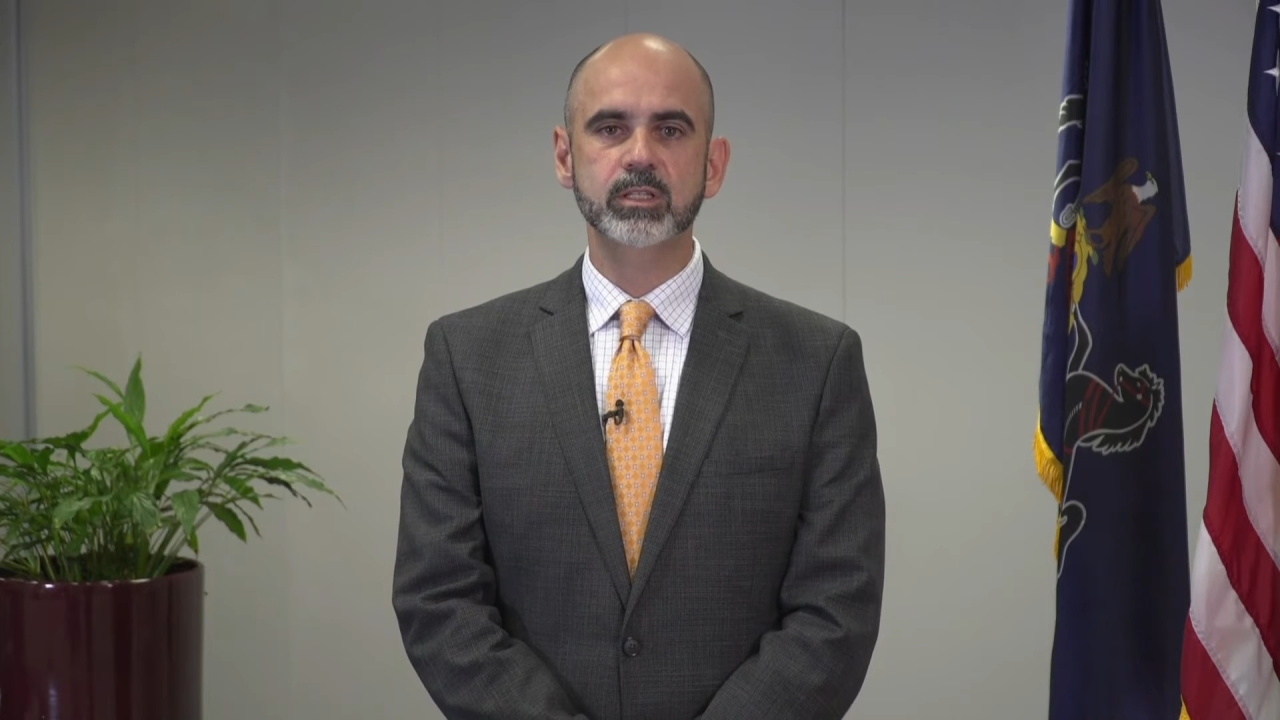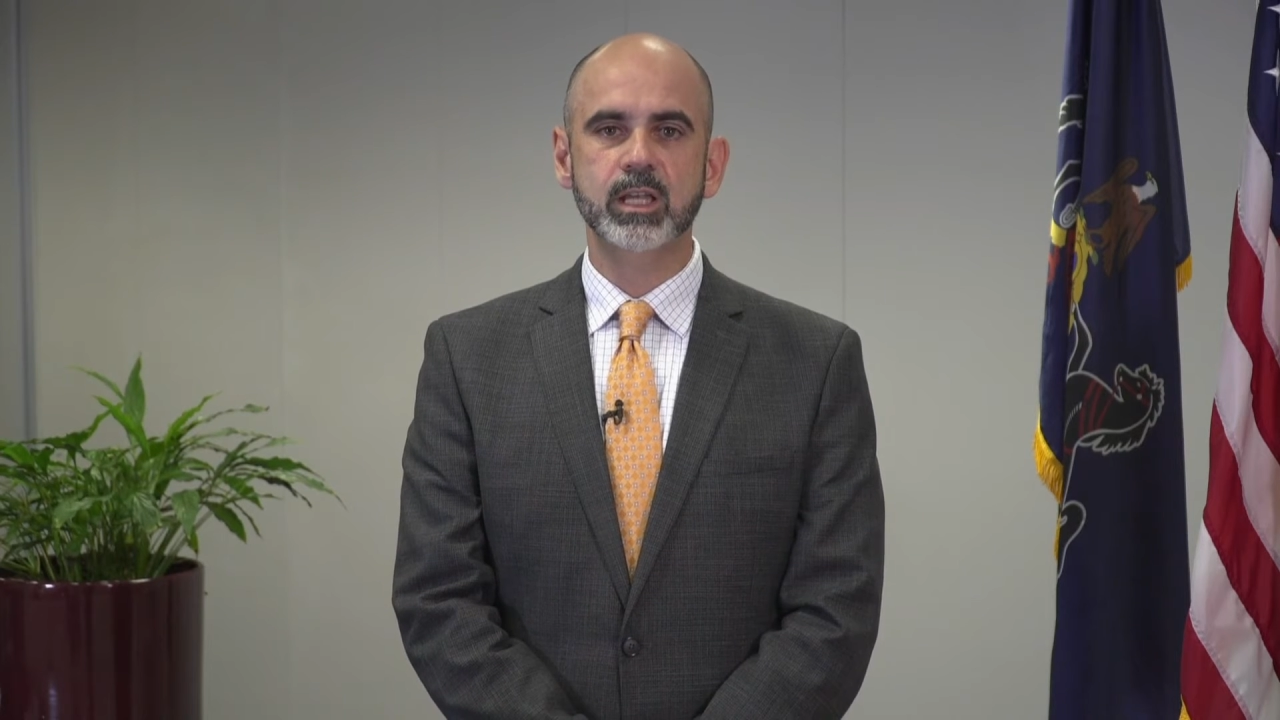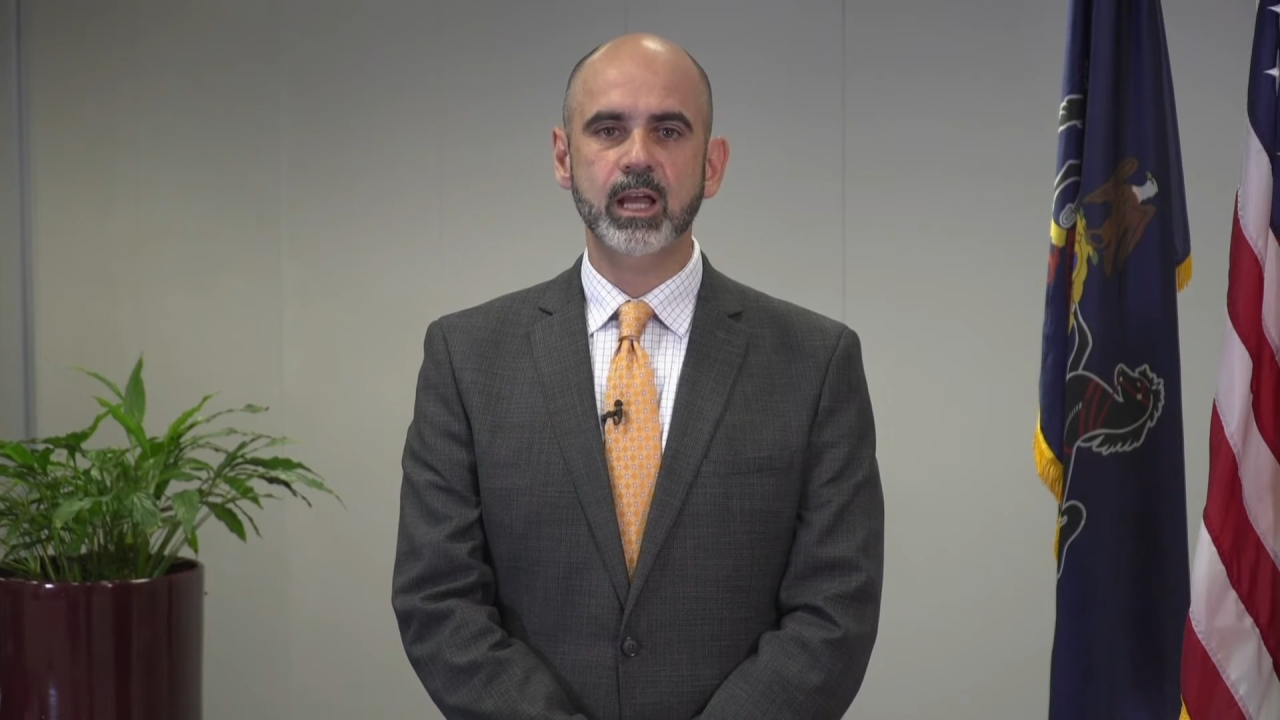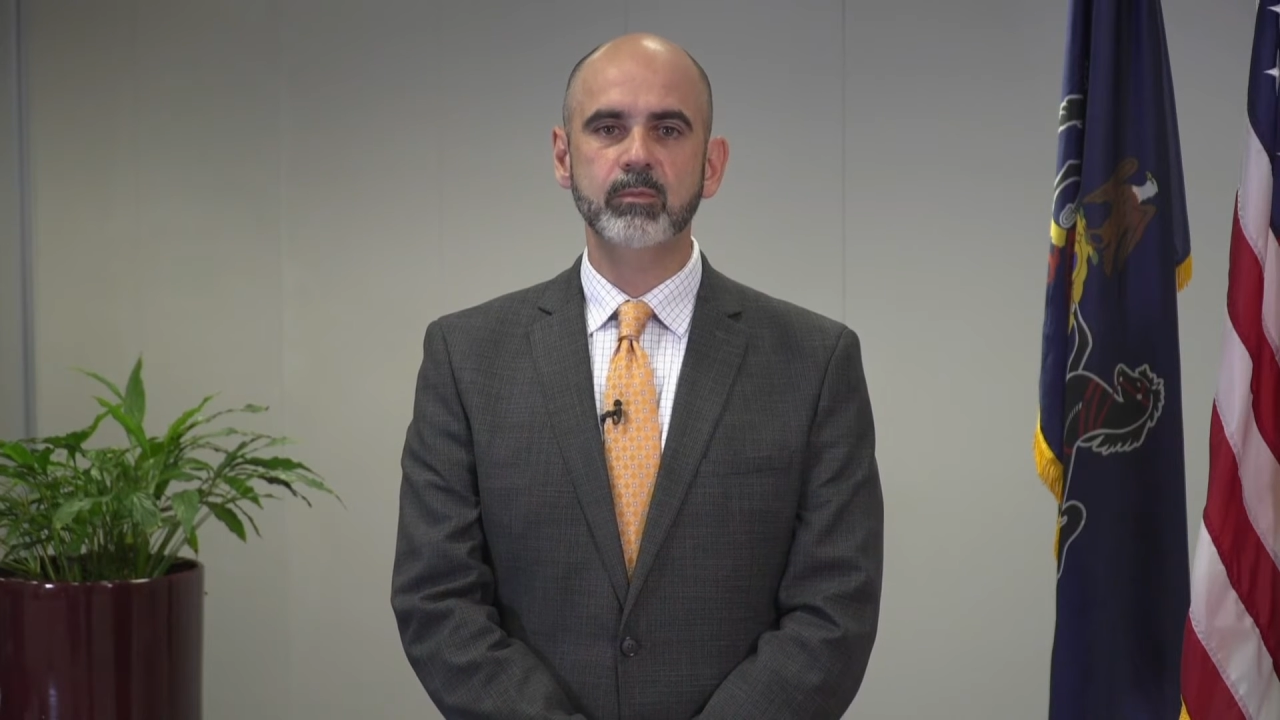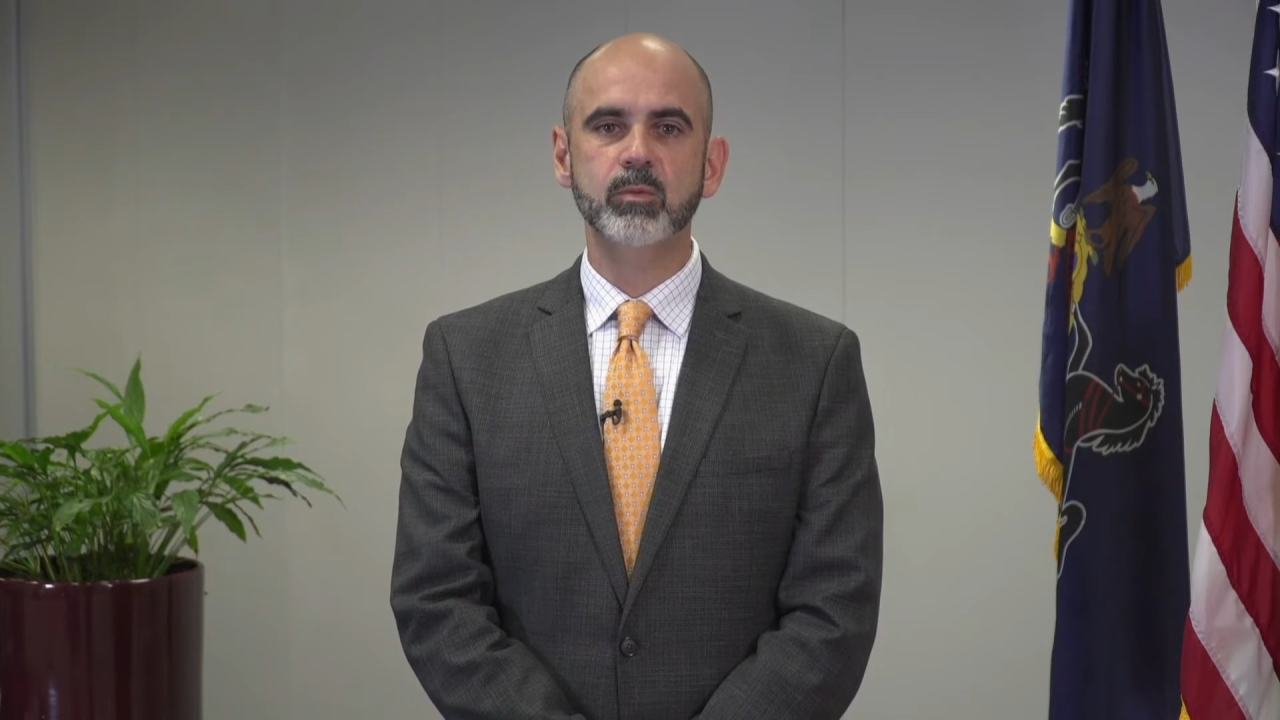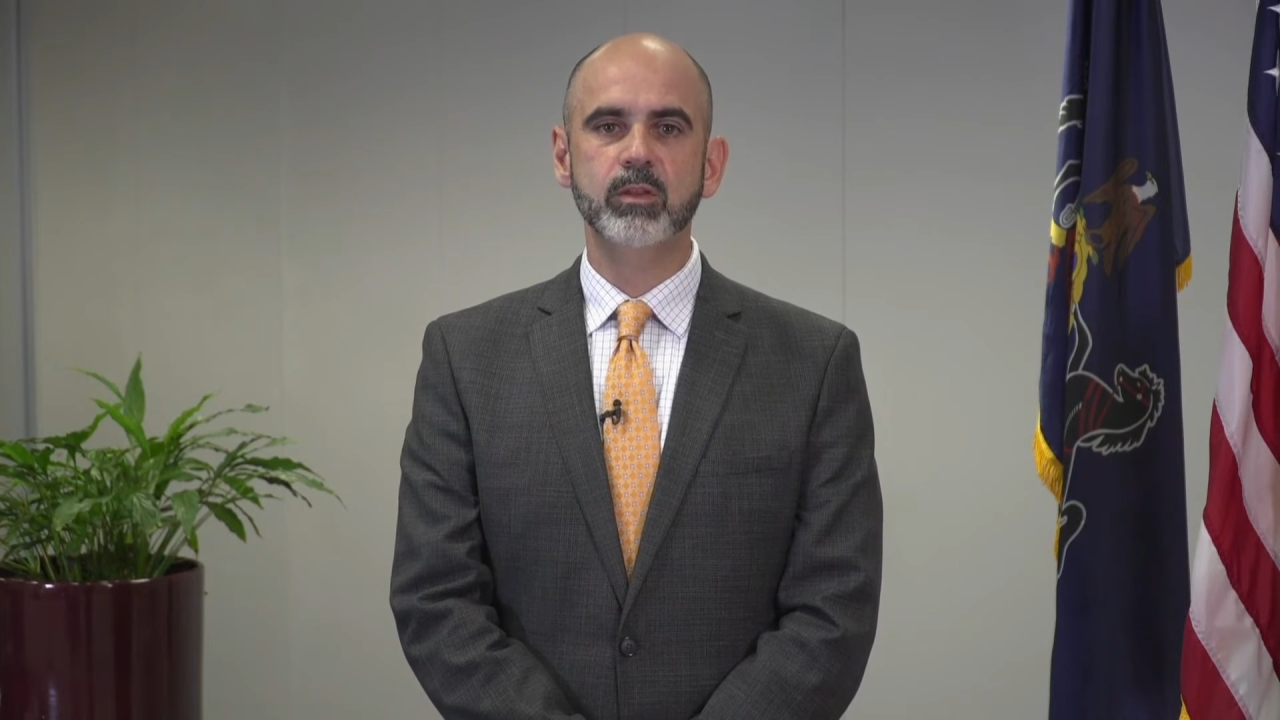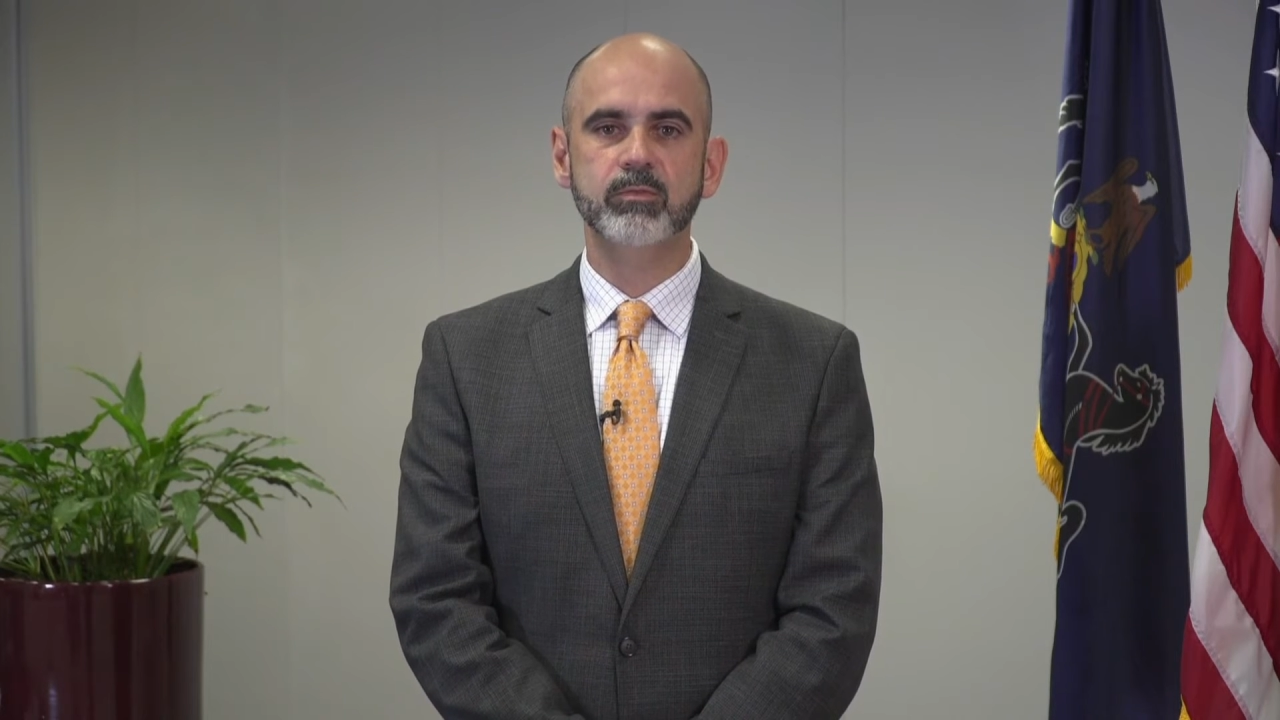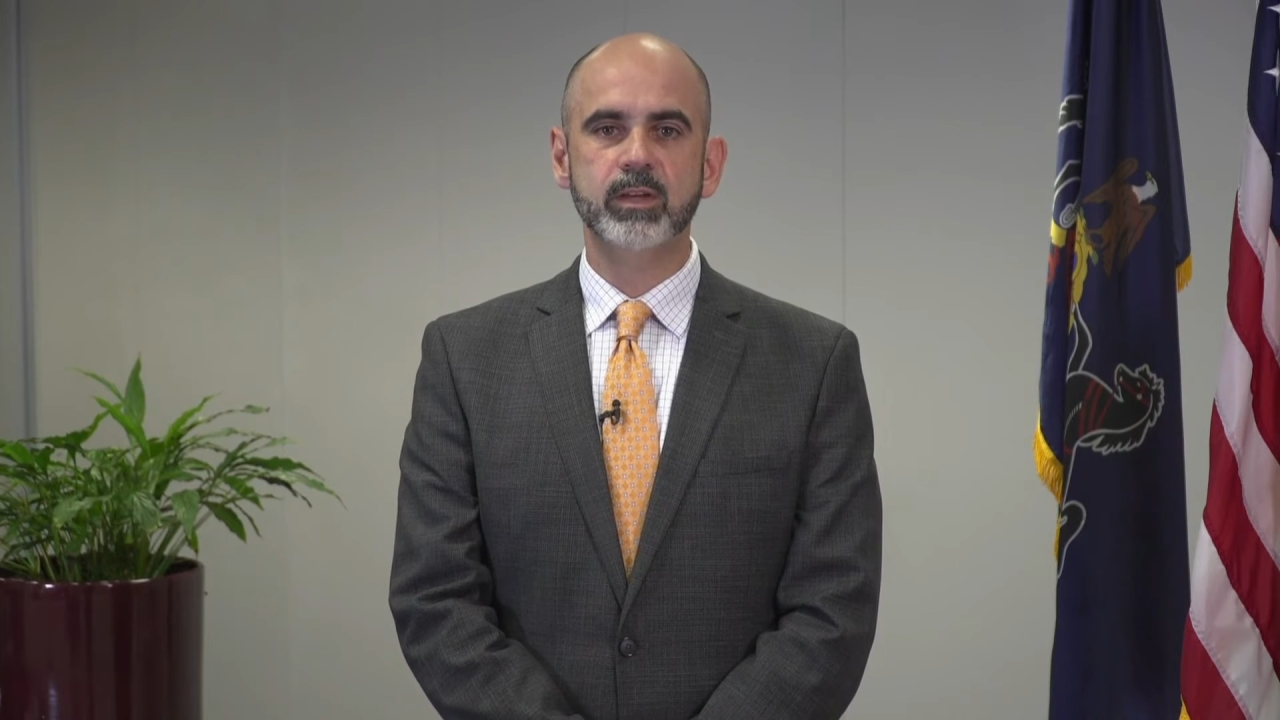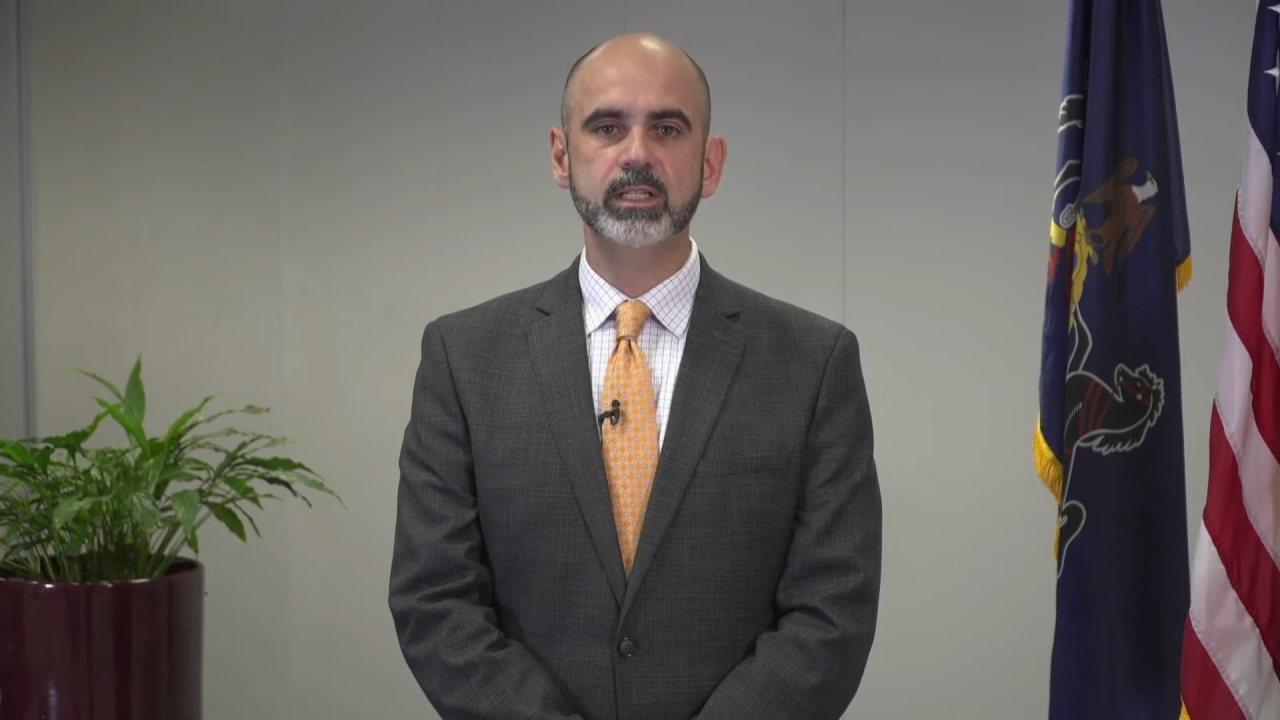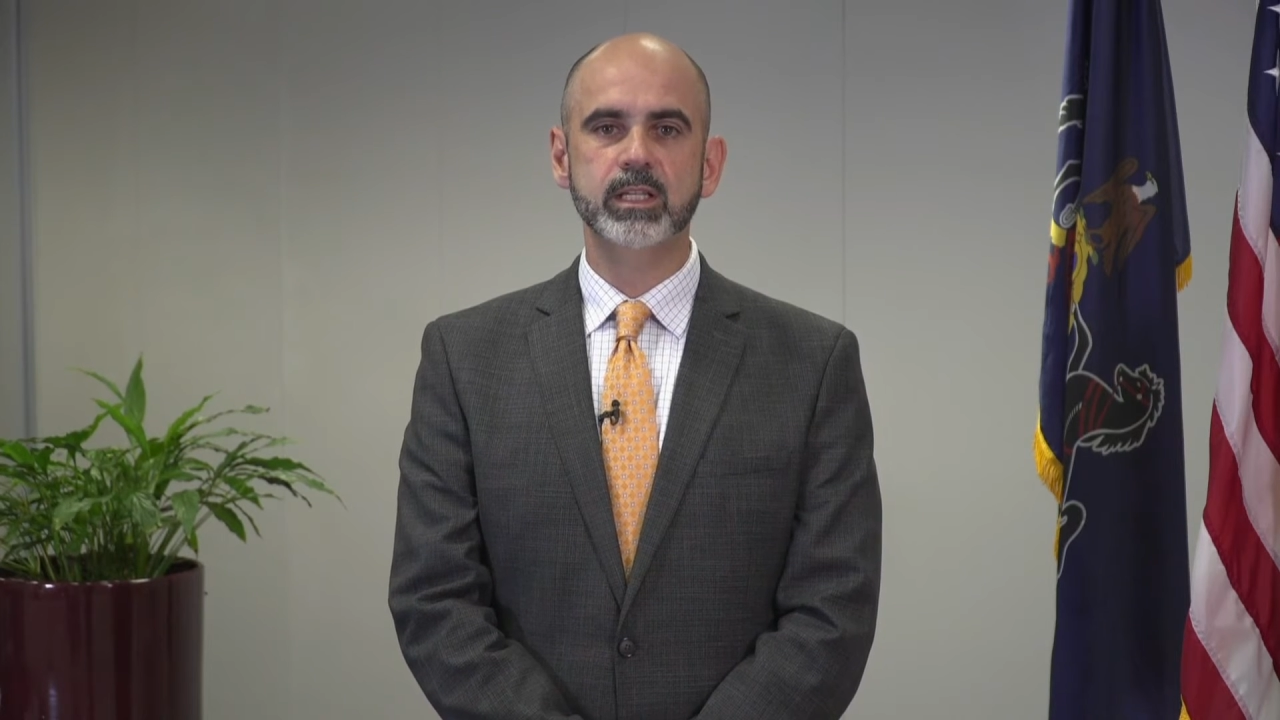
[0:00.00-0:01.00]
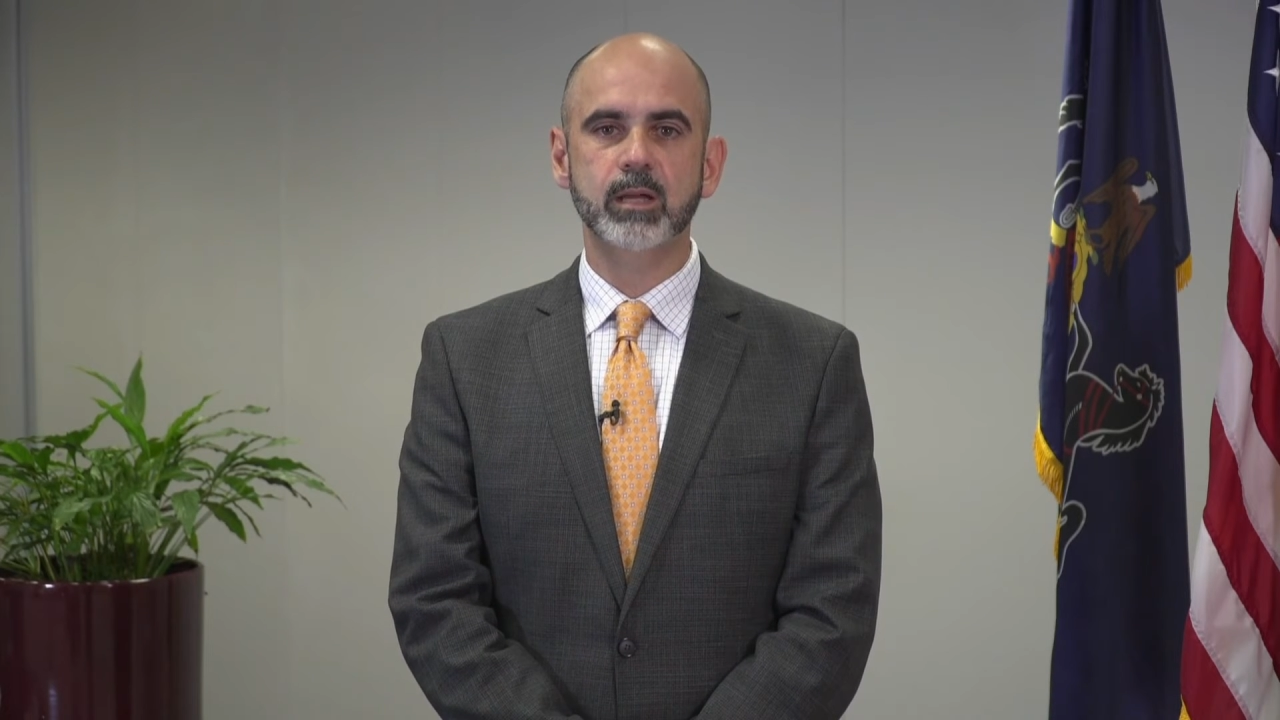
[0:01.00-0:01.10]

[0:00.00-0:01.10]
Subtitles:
in Commonwealth funding